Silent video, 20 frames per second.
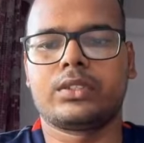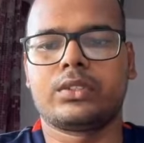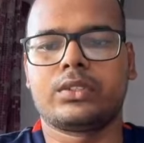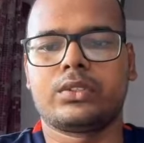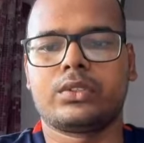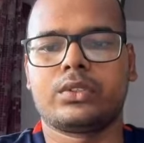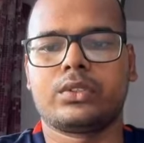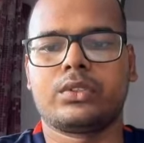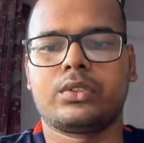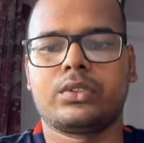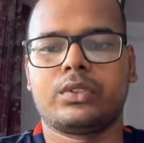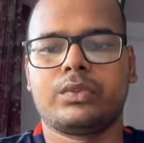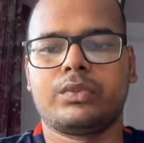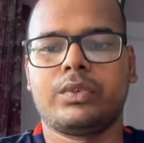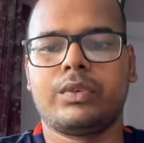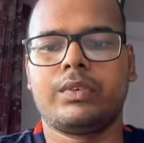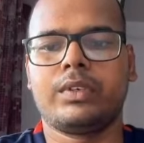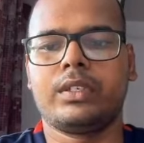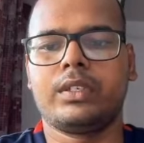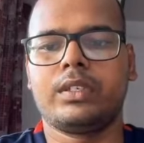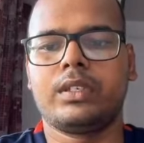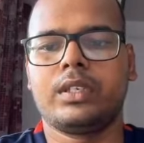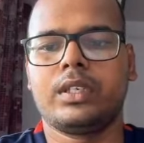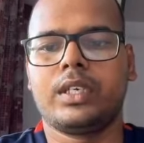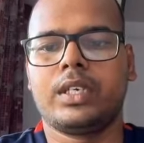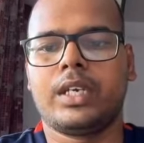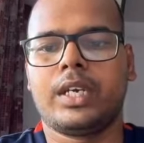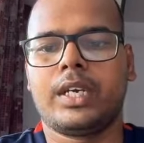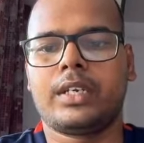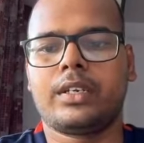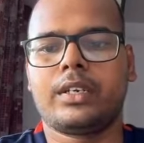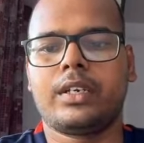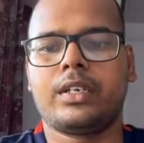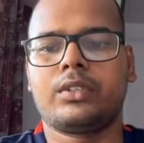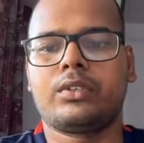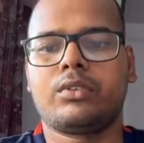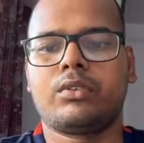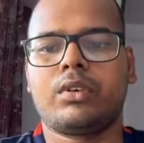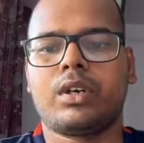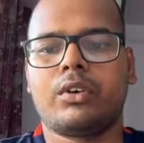So we will
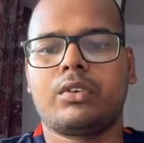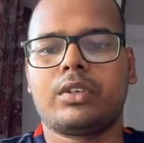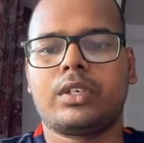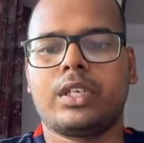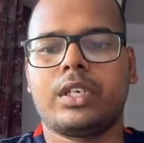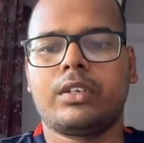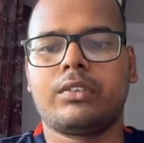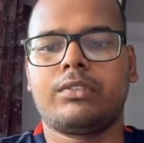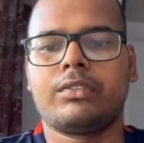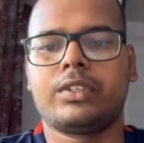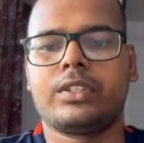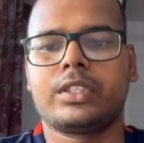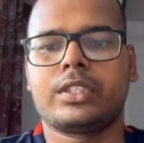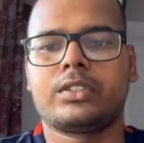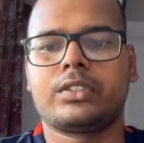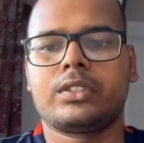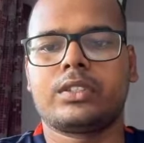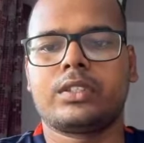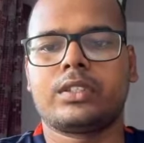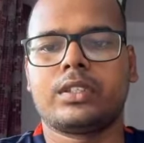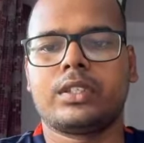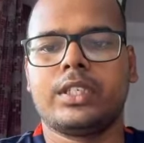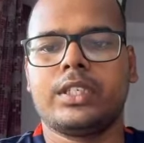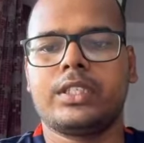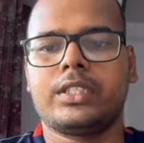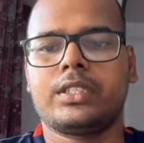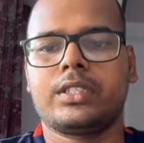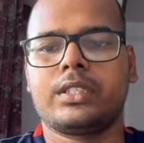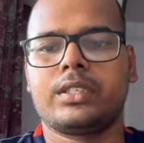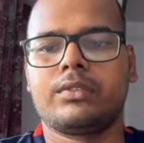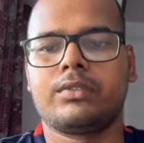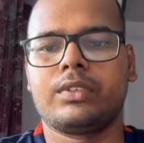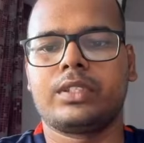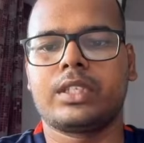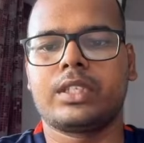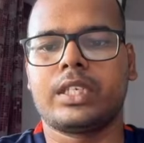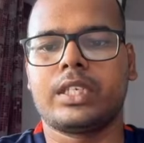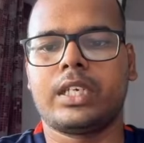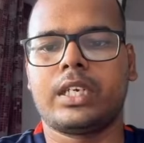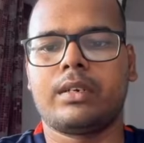iterate through outlier features list, which
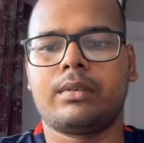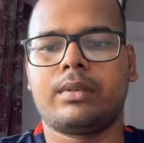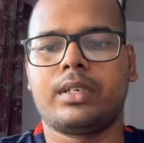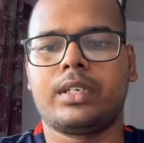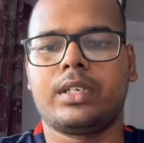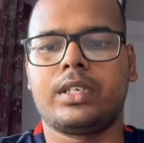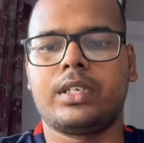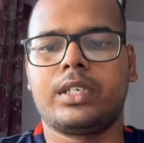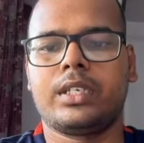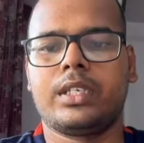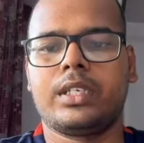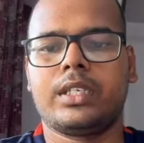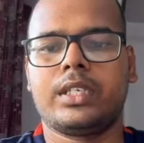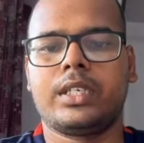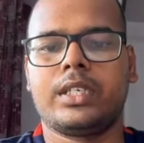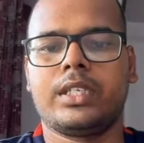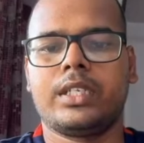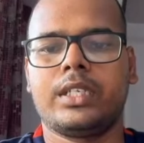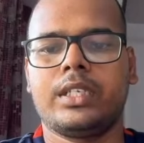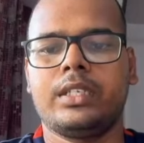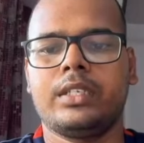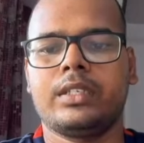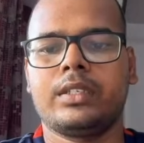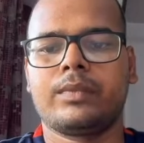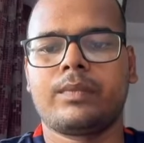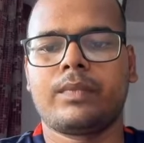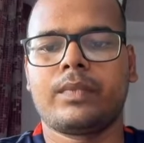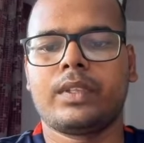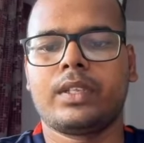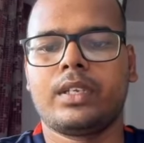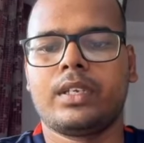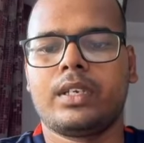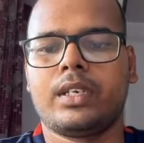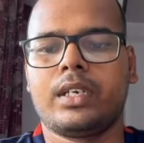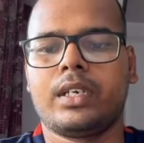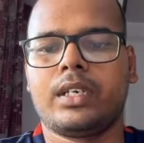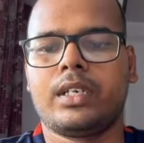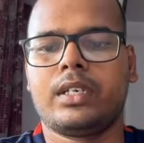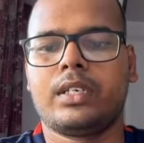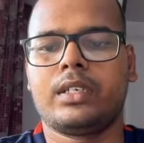I have already declared here,
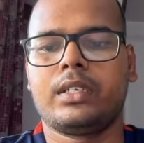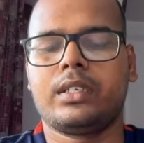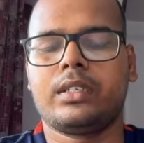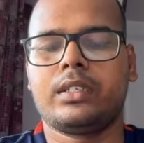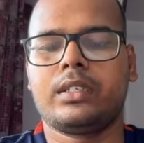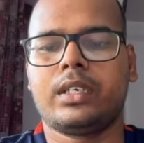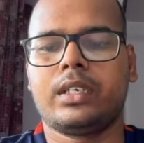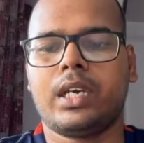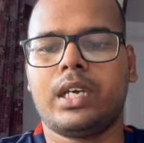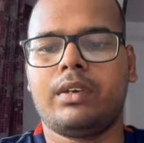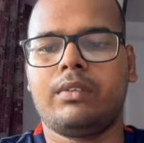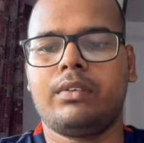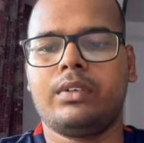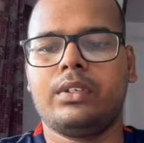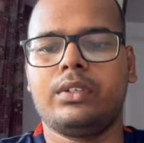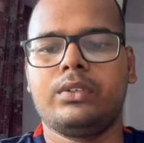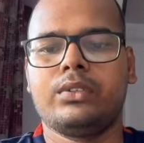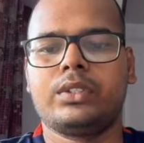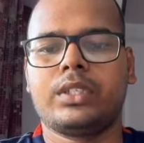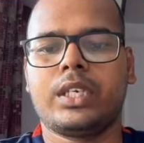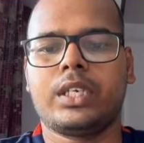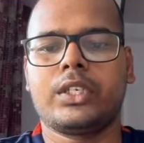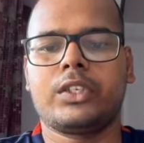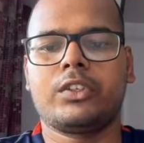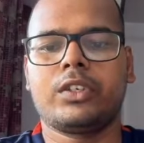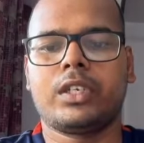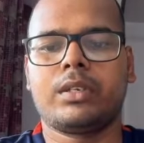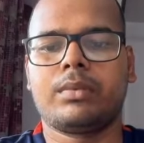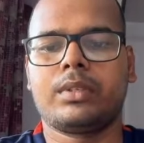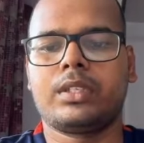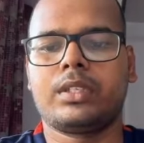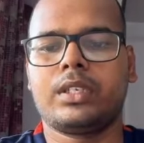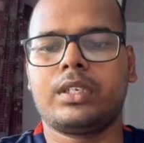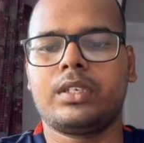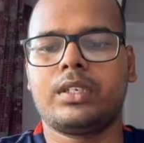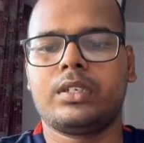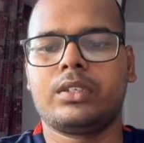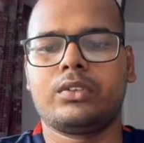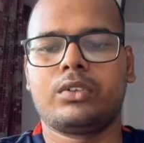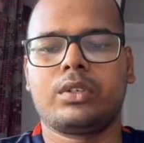and I will use IQR
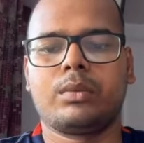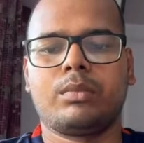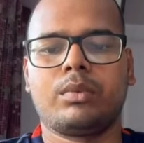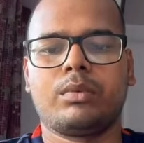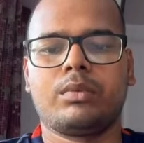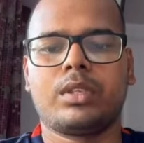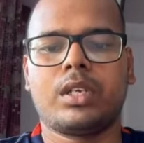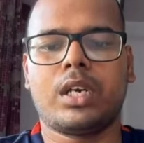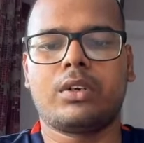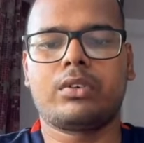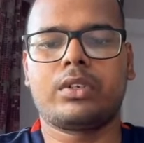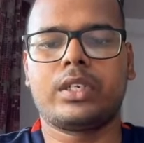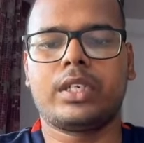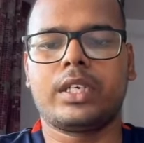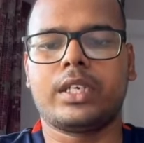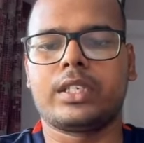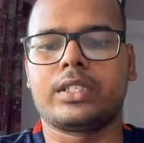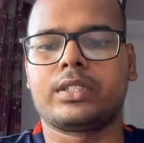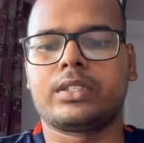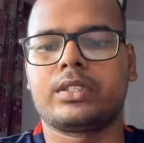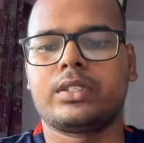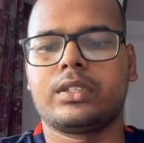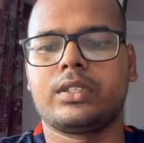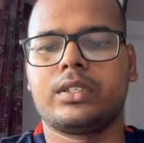method to remove the outliers.